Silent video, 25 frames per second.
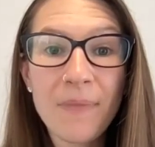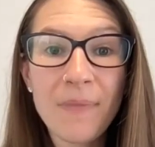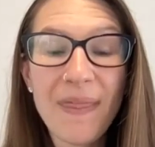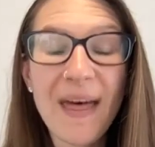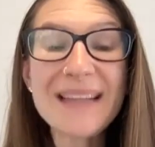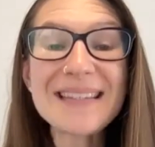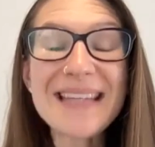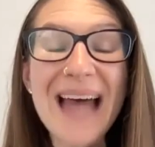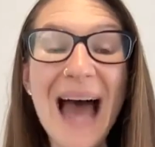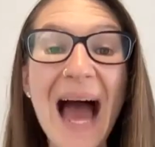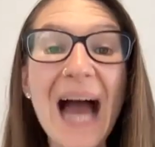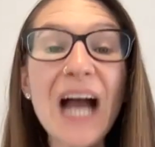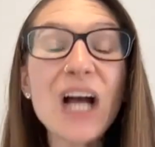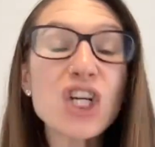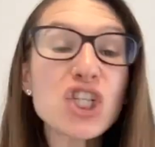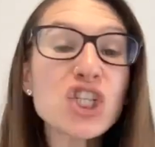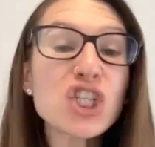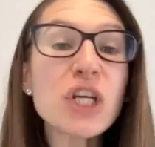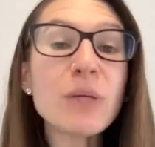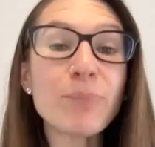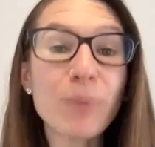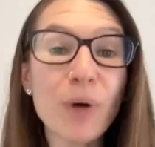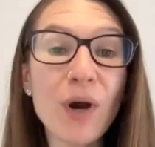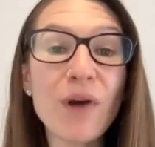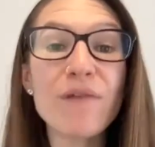That's
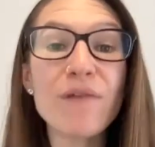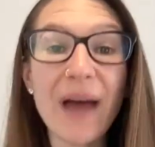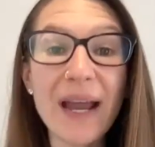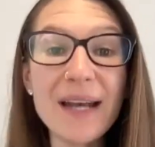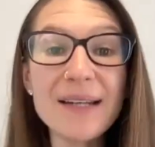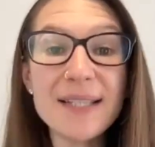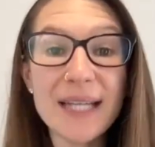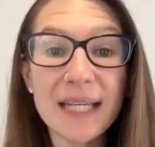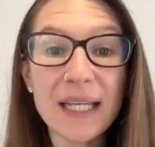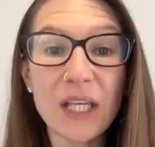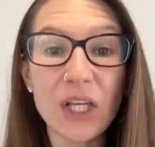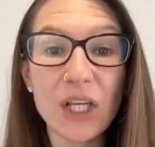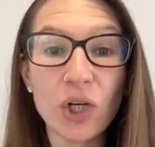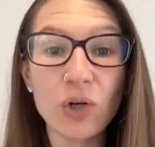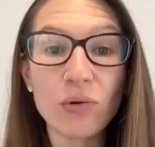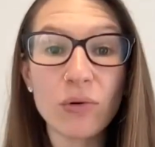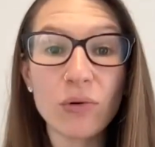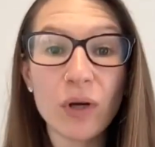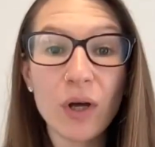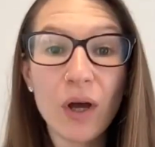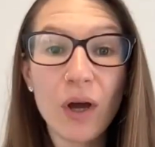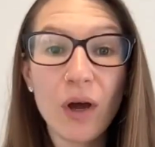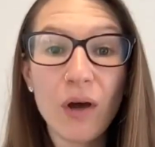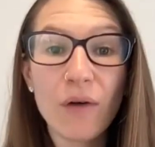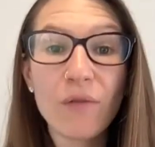actually preventing
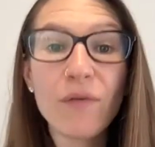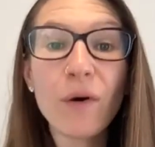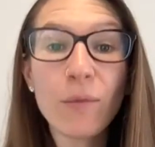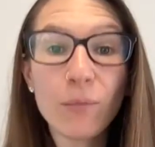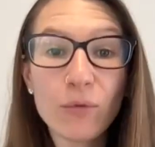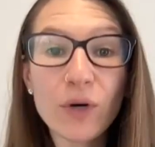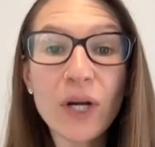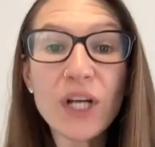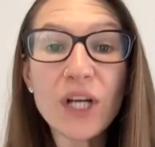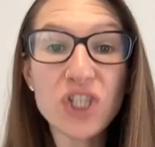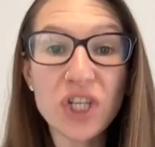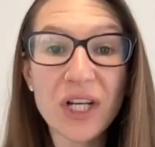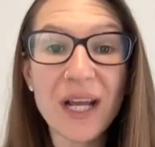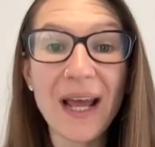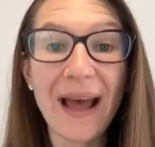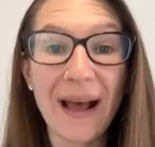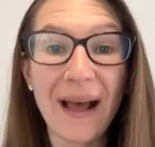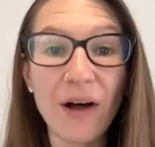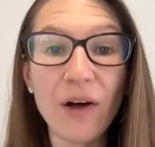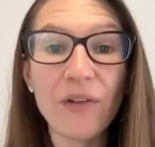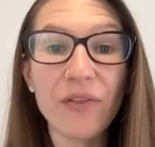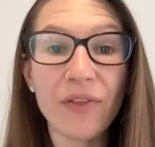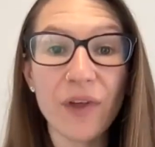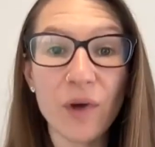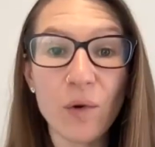you from reaching a
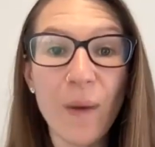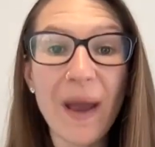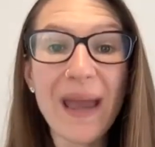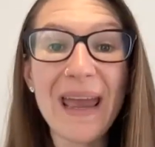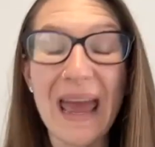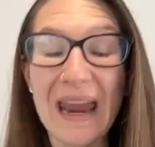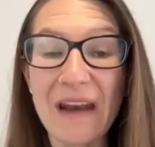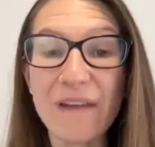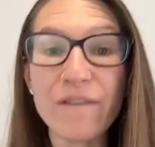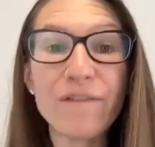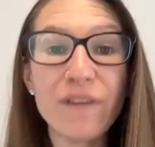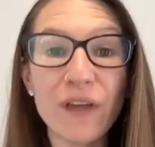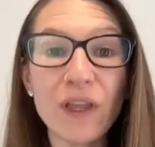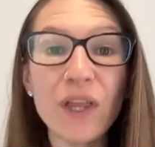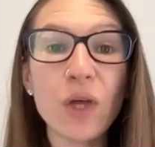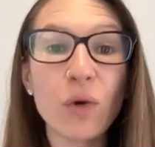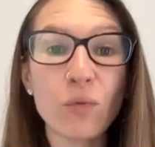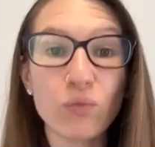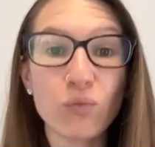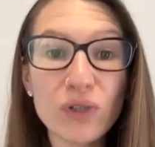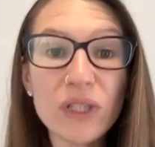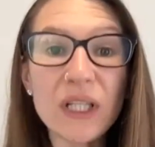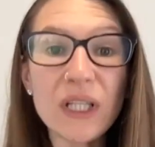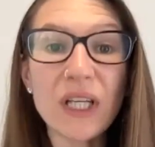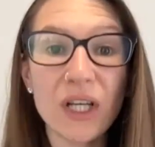healthy weight and
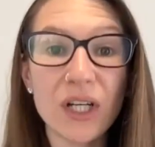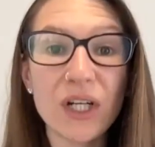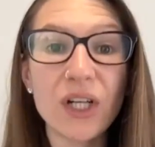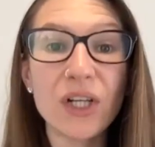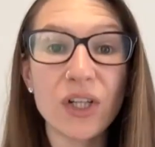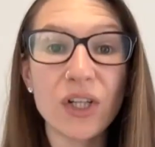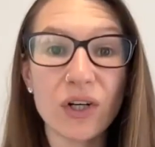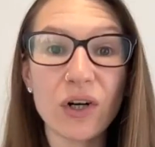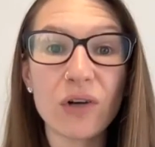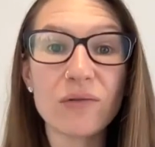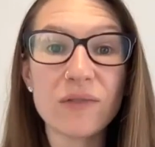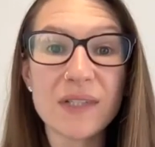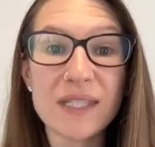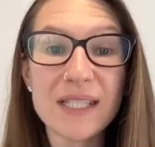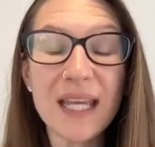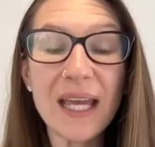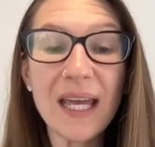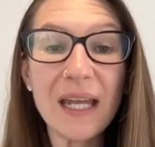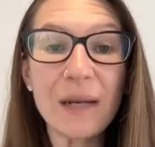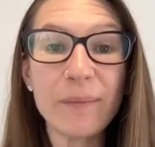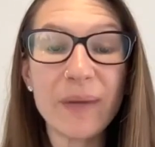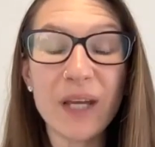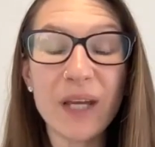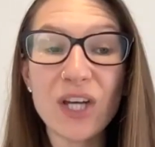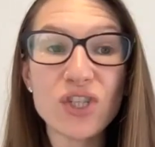feeling really good in your own
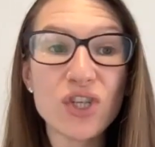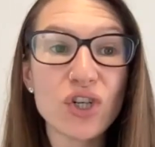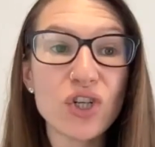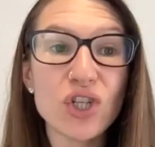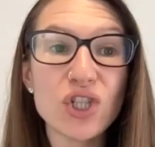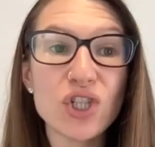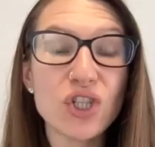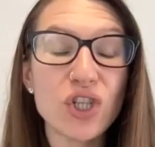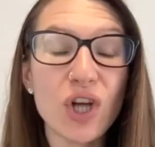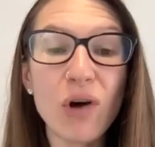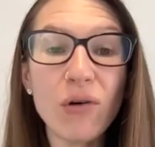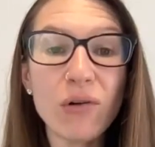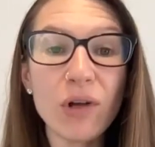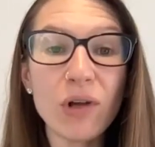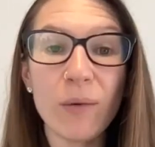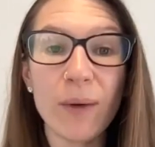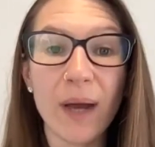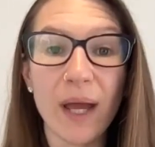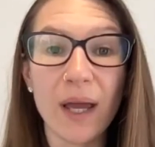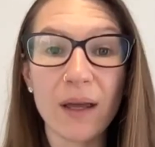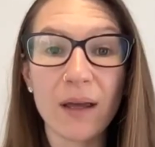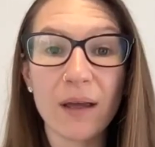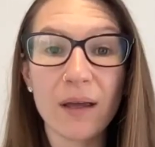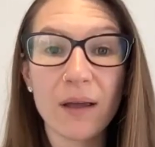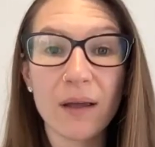skin because you're just
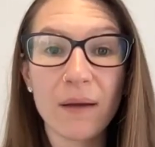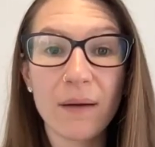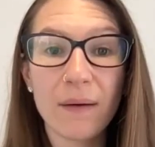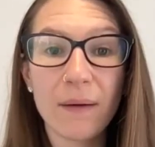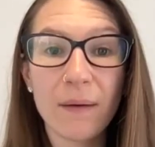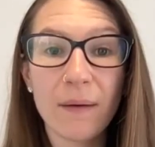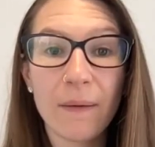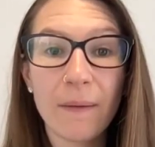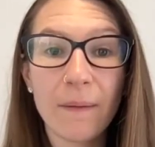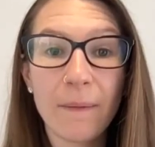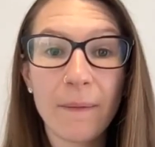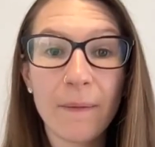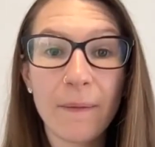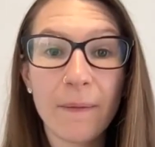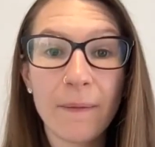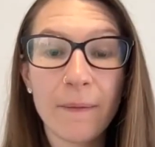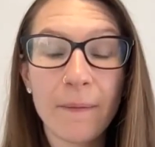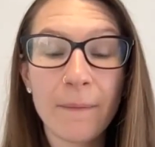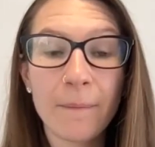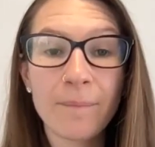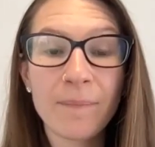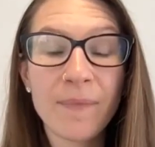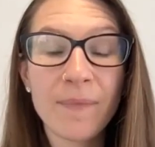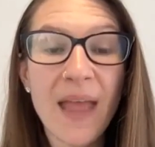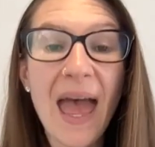yo-yoing.
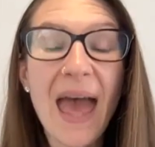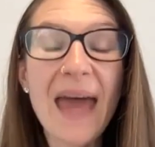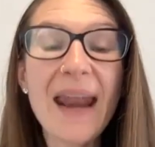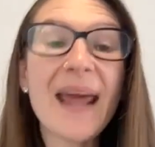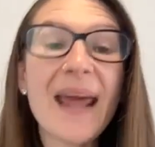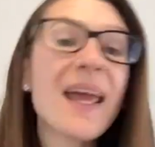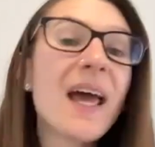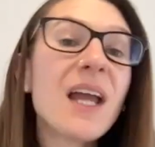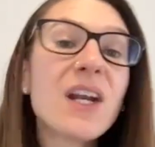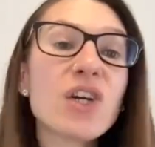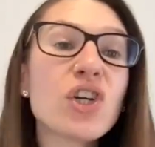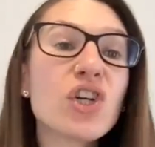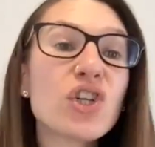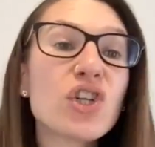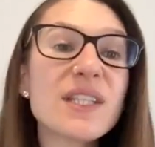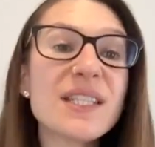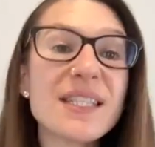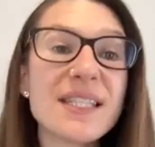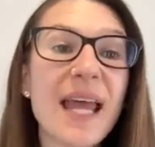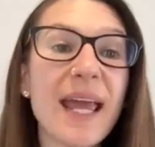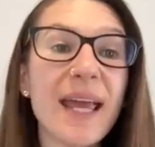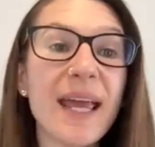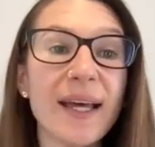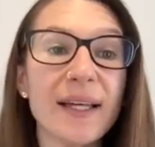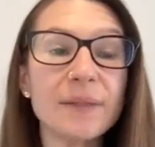And I
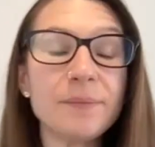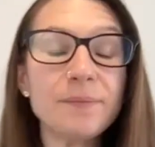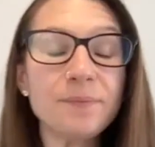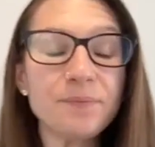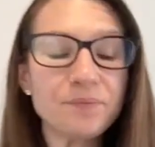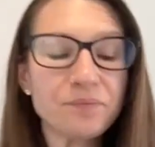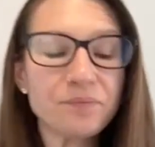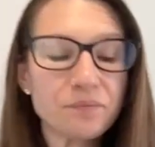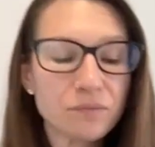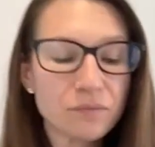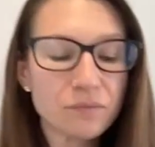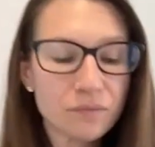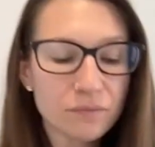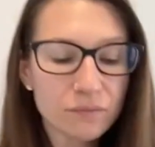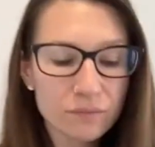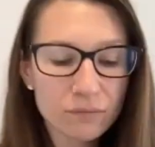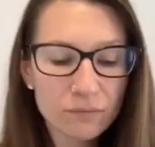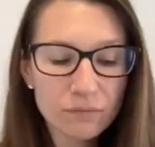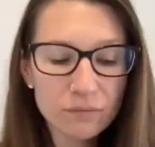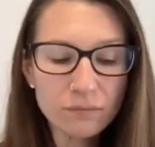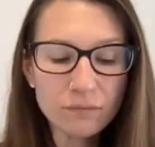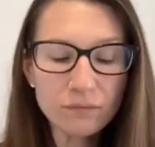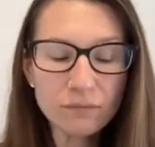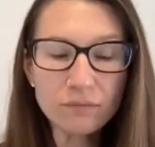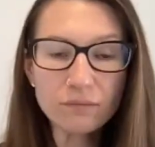understand
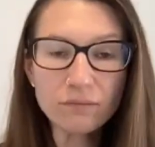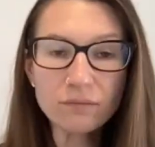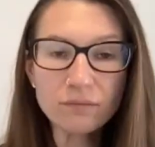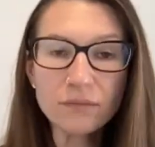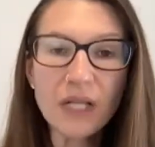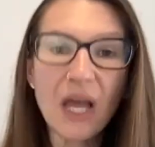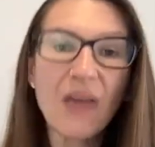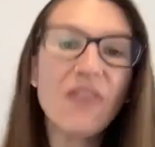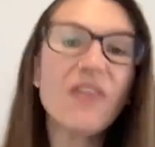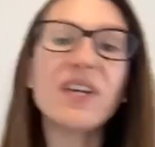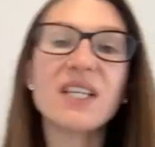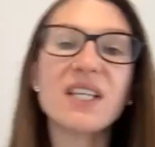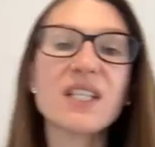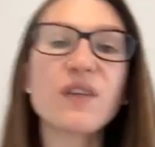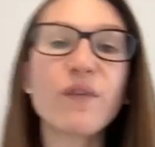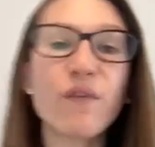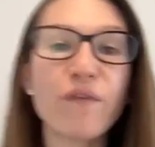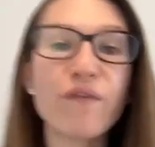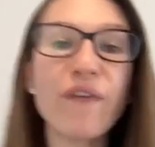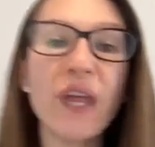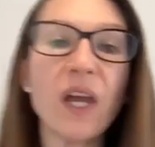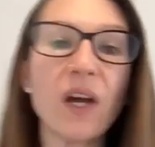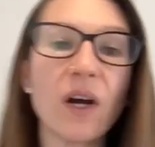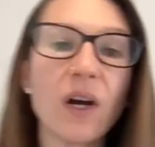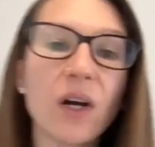this
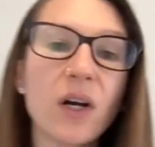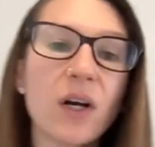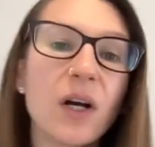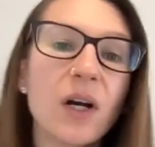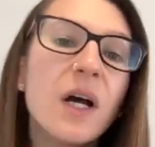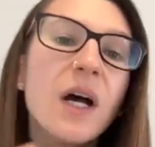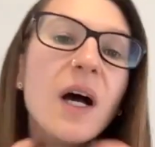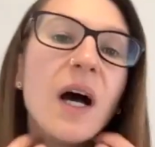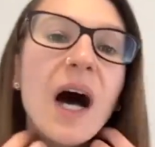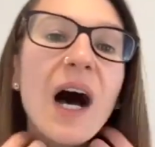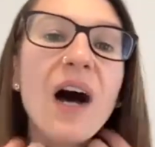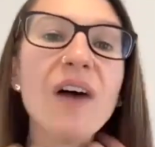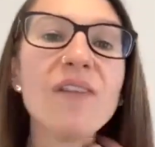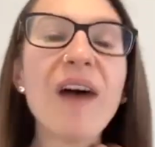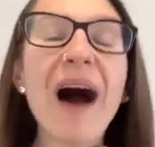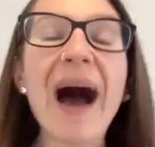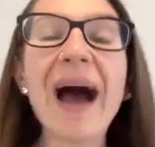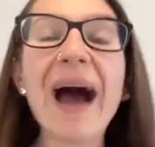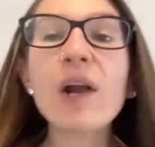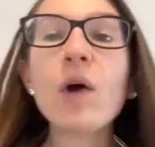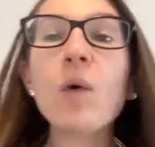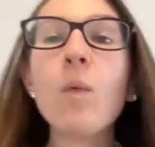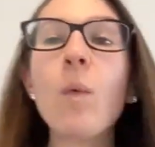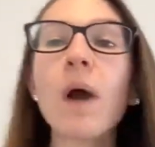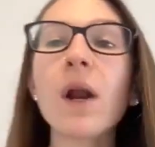fear of,
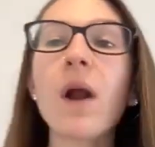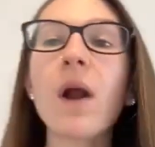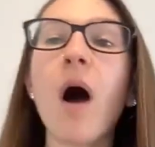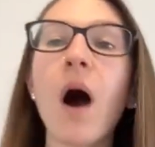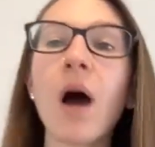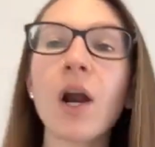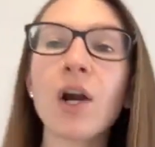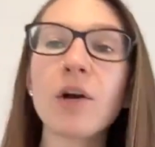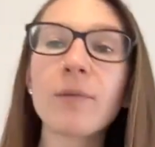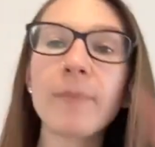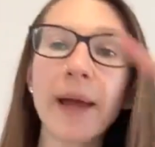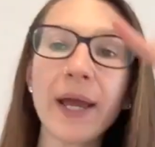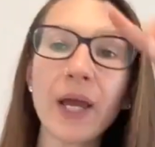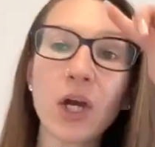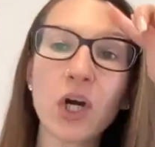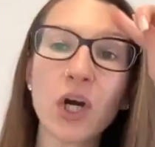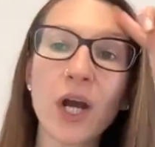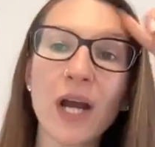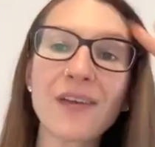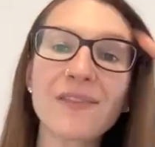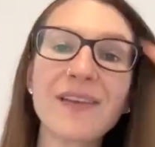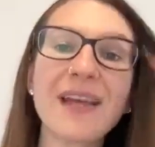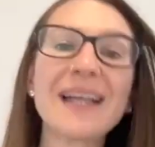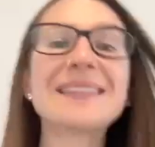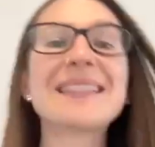I don't want to honor my
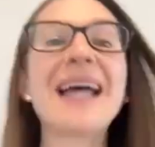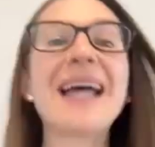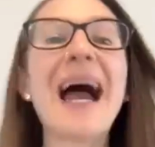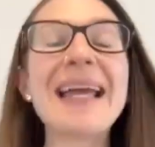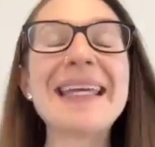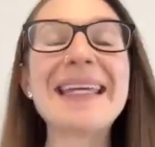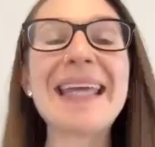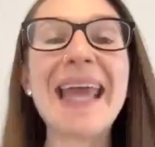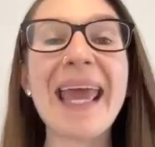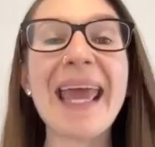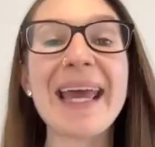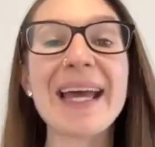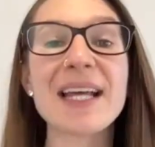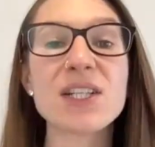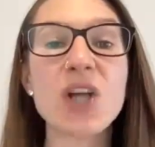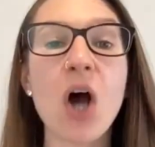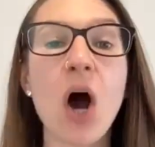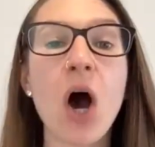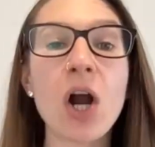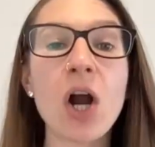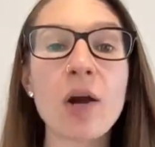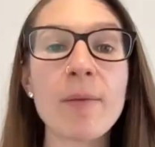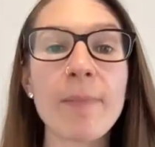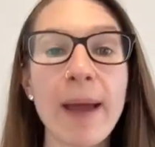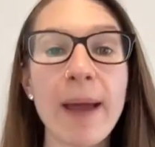cravings. I can't
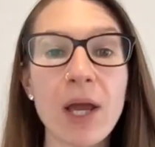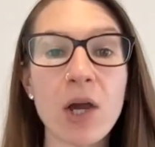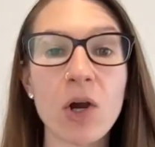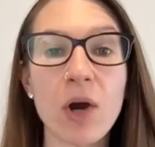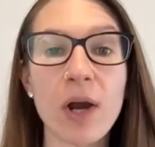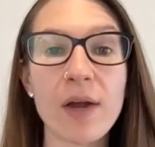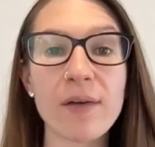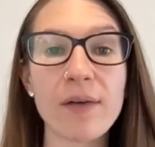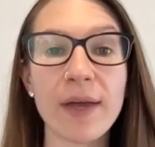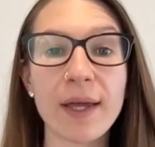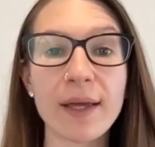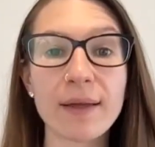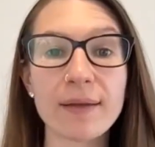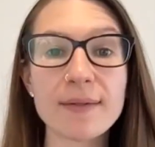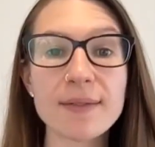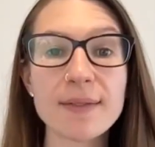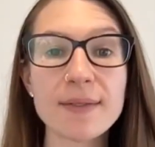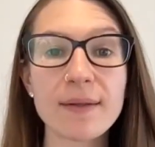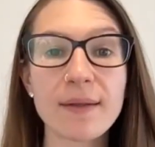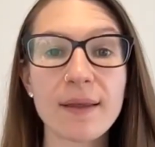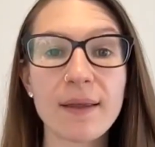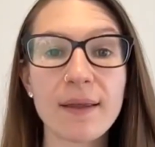honor my cravings.